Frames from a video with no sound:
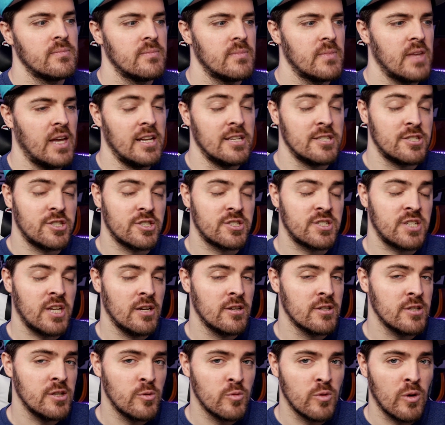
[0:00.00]
And it's just
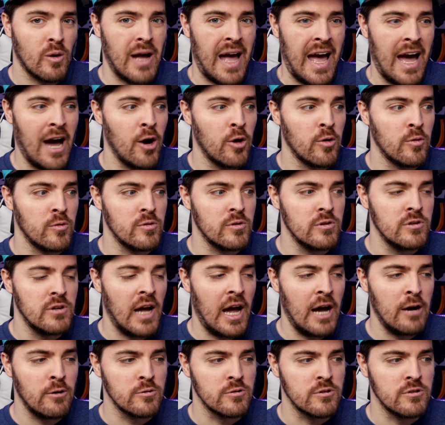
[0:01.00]
telling you
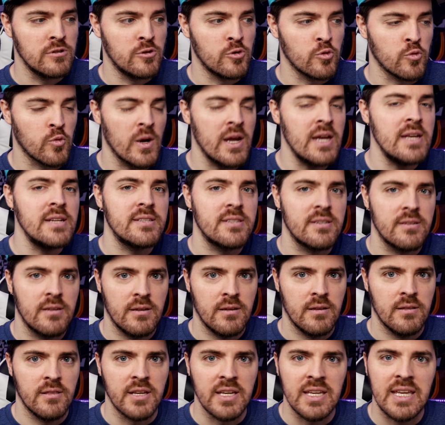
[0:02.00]
how great
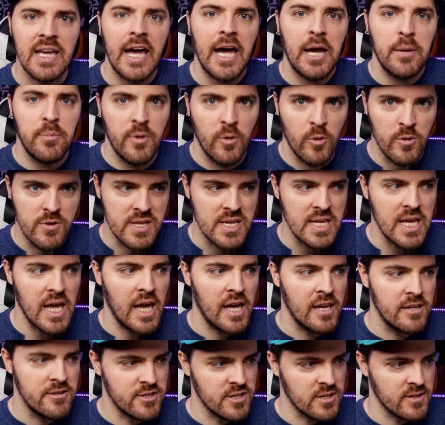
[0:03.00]
the gap or the
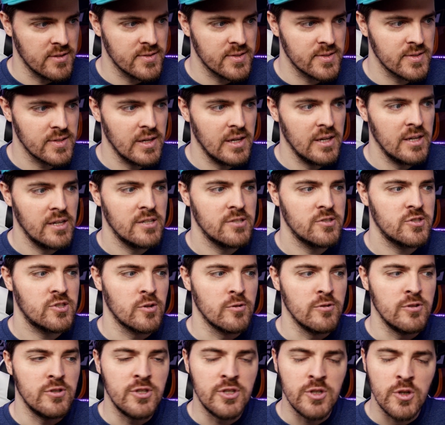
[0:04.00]
edge is. So
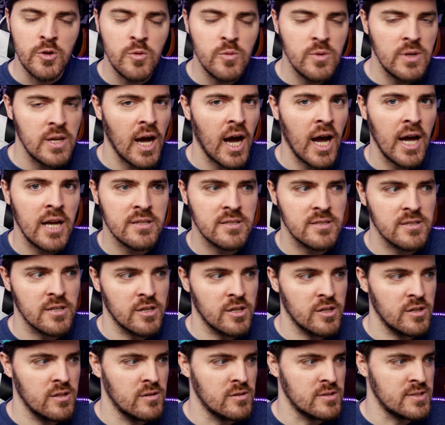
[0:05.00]
do not
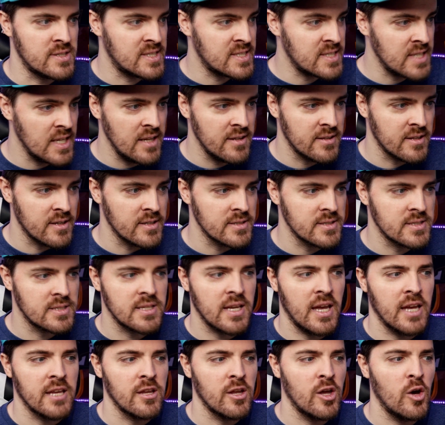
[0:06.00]
see this
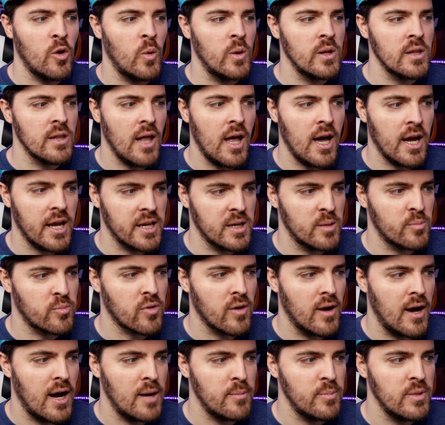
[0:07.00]
and go and lock in a
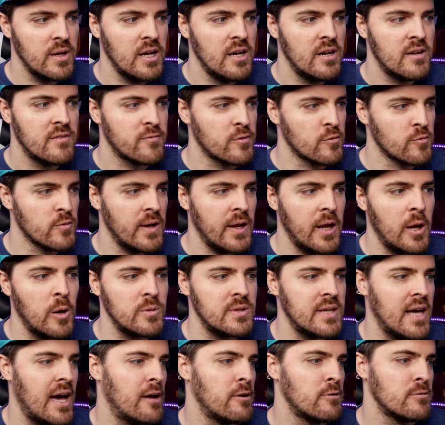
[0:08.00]
prop for Rico
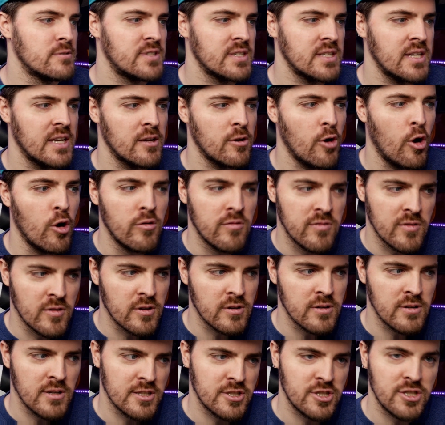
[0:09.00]
Dowdle to get
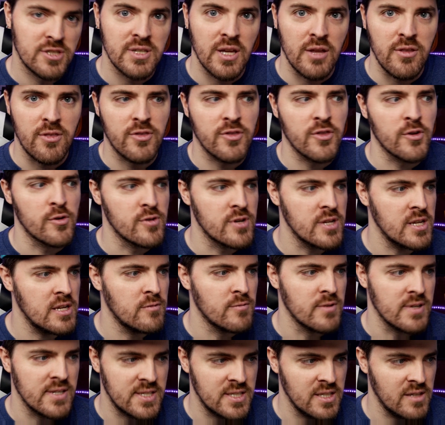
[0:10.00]
over, let's just say, 30
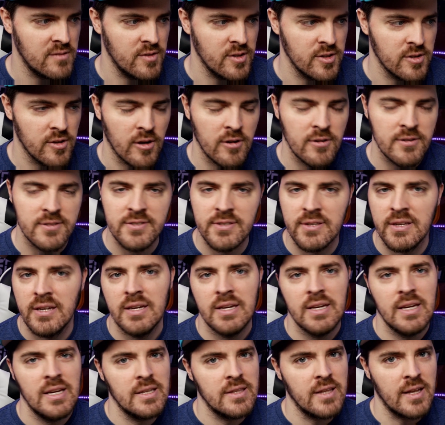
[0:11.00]
receiving yards.
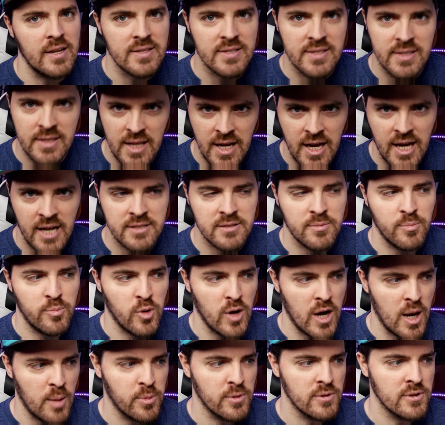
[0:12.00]
That is not
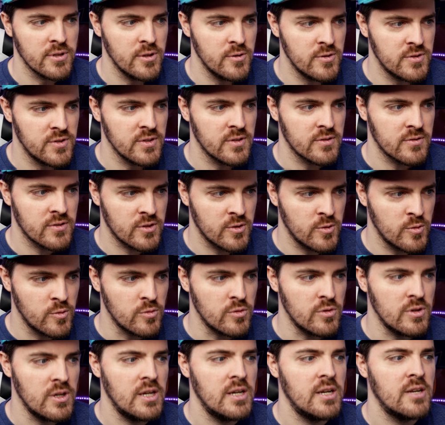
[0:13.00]
properly using this tool.
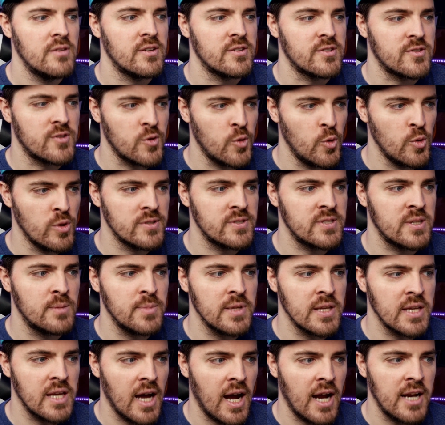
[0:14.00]
This tool is
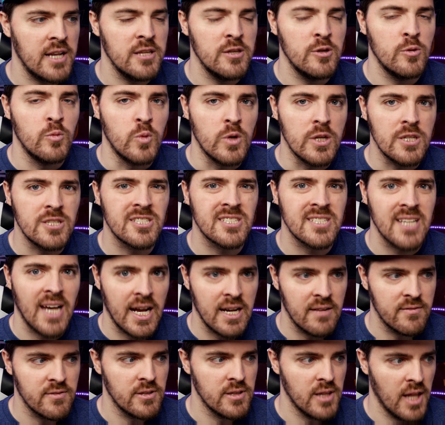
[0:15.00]
simply guiding you which side
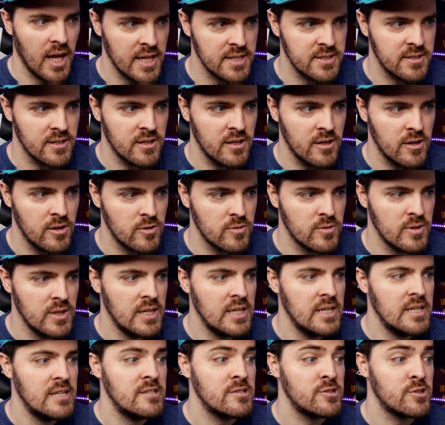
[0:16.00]
of the line to go.
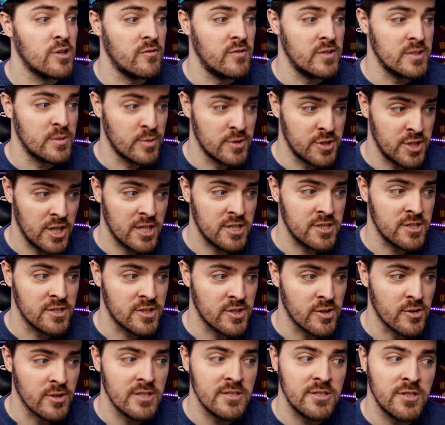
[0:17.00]
So if his projection is
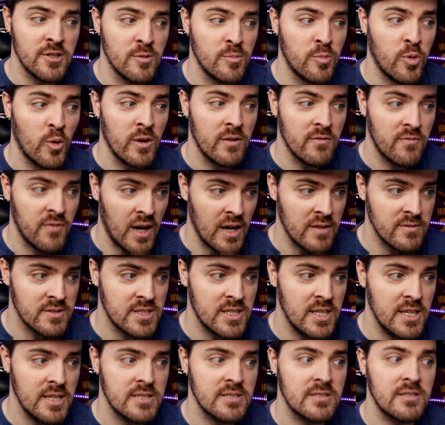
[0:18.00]

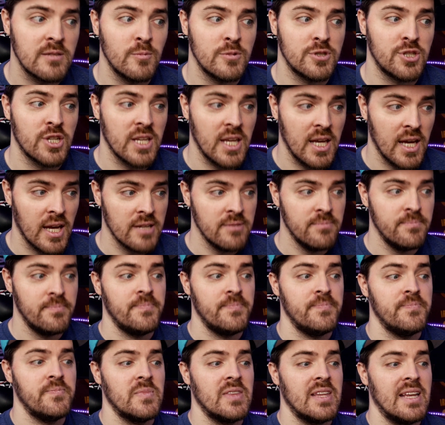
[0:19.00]
32.56, which again
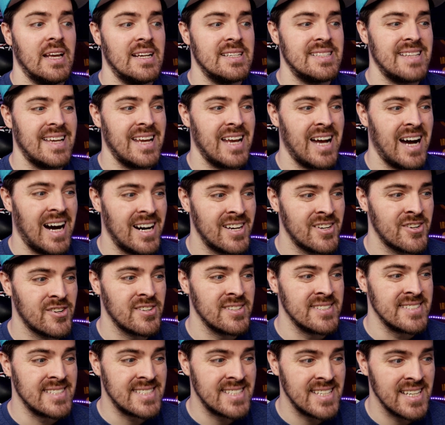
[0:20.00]
is a
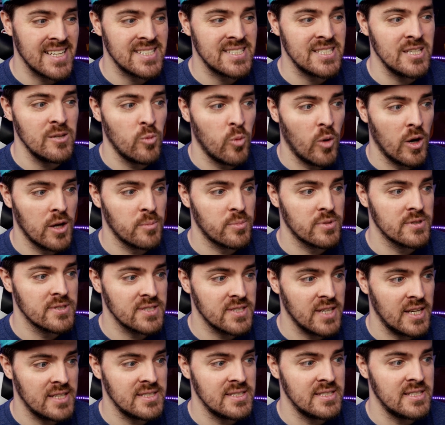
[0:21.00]

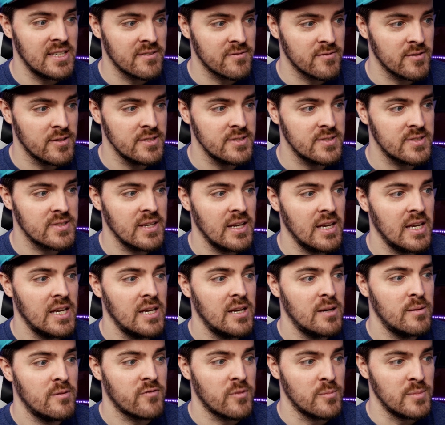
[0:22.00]
161% difference
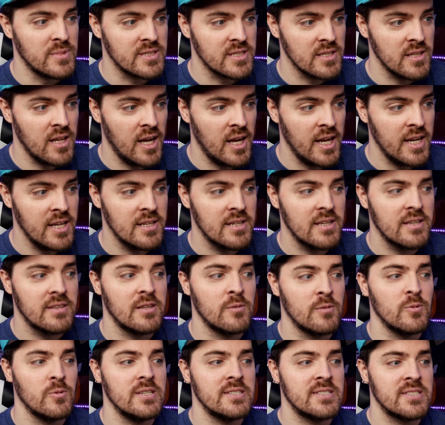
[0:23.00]
from his line, then
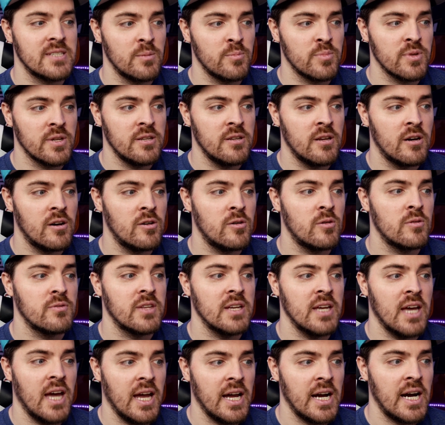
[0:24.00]
we simply know the
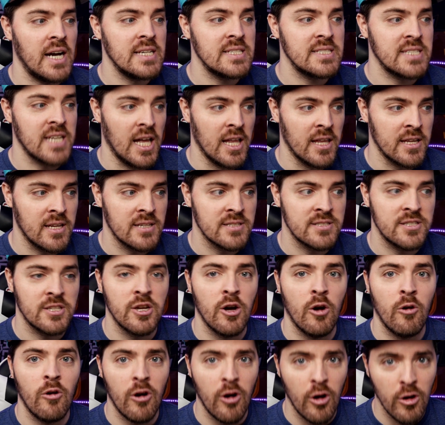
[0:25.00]
AI is telling us to
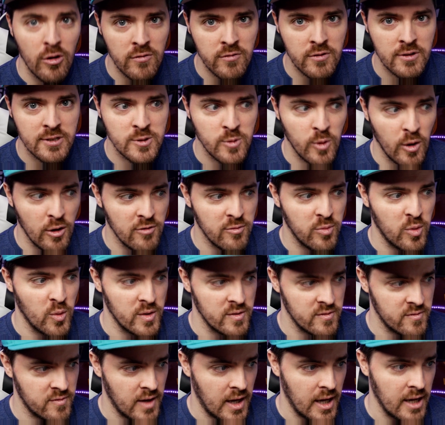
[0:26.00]
go over
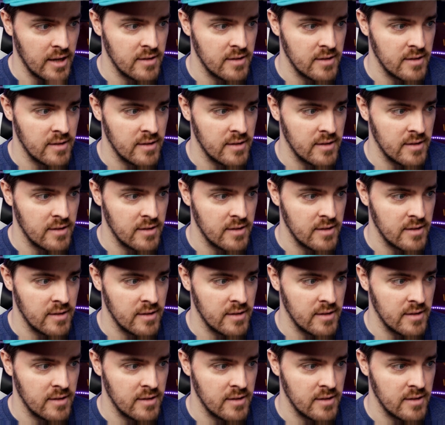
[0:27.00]
12.5.